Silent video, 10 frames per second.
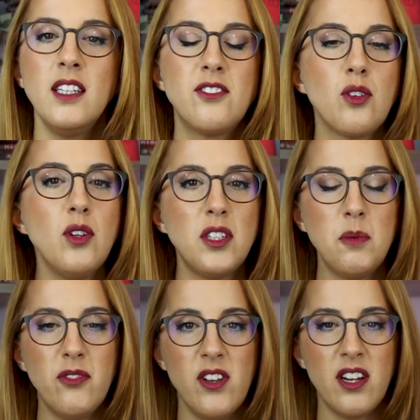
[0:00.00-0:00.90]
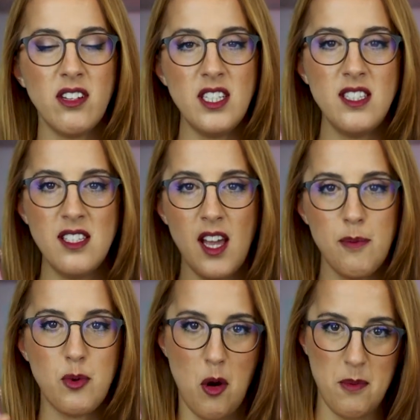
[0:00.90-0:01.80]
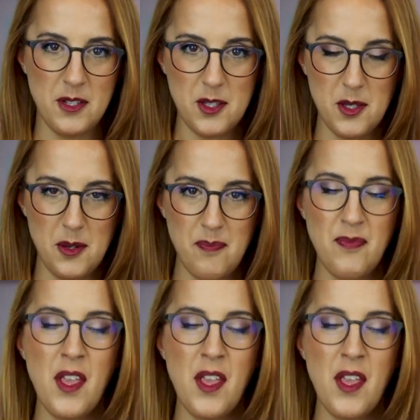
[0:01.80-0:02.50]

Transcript: it's going to be very easy, I promise you.